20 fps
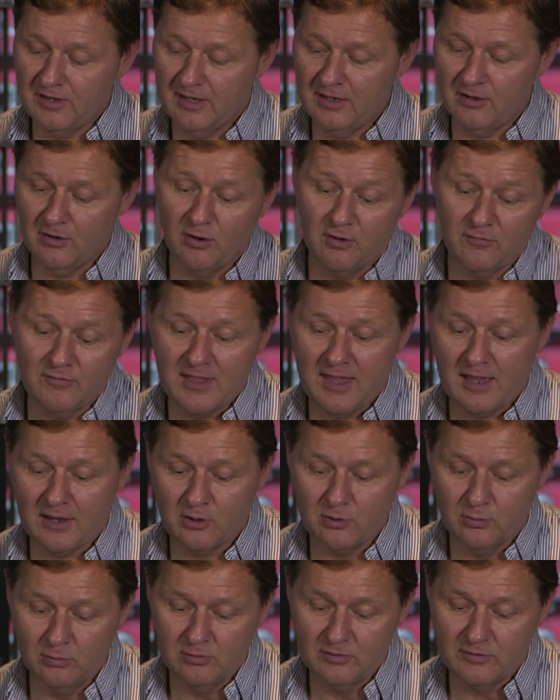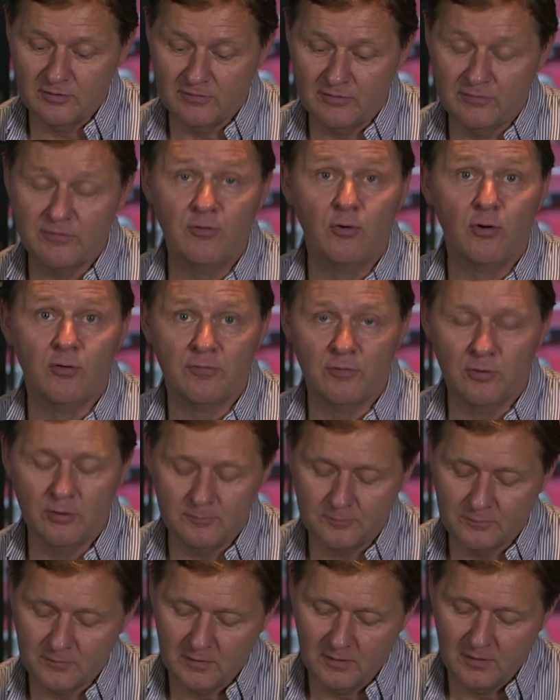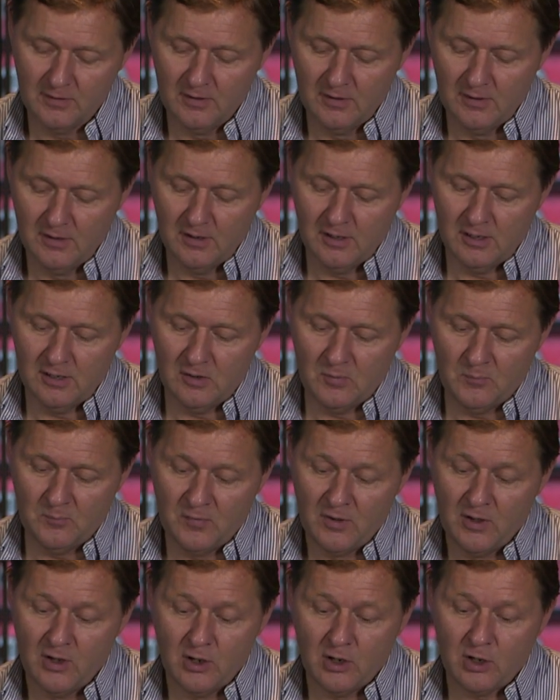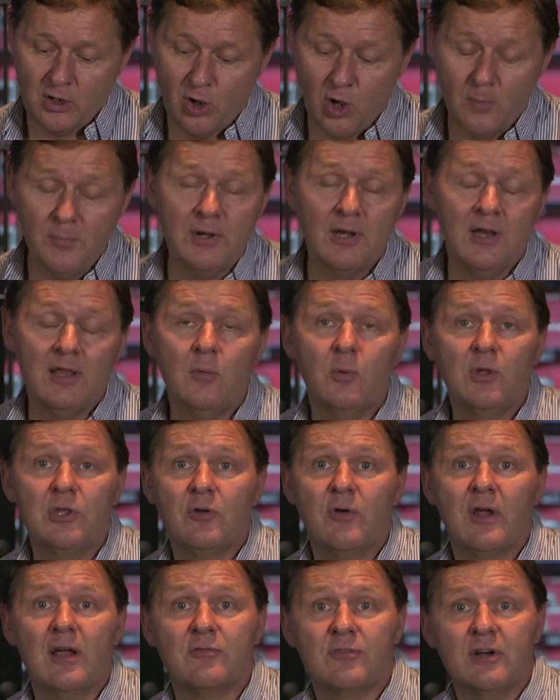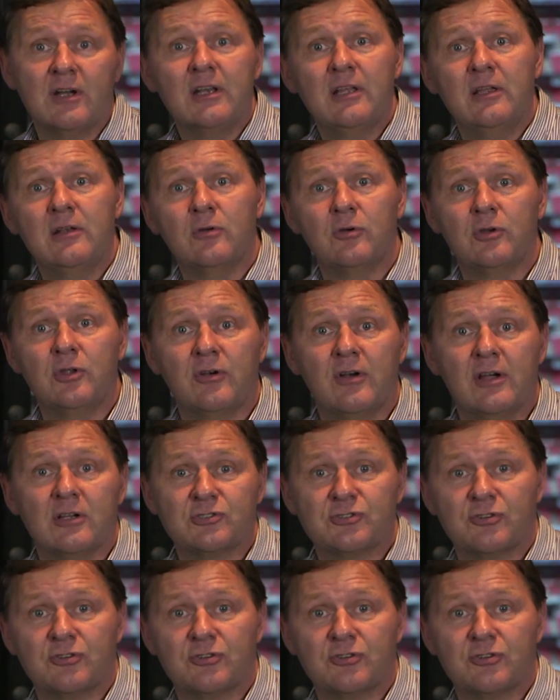here of the ankle, under the forefoot. Um, commonly, when you're out running or you're out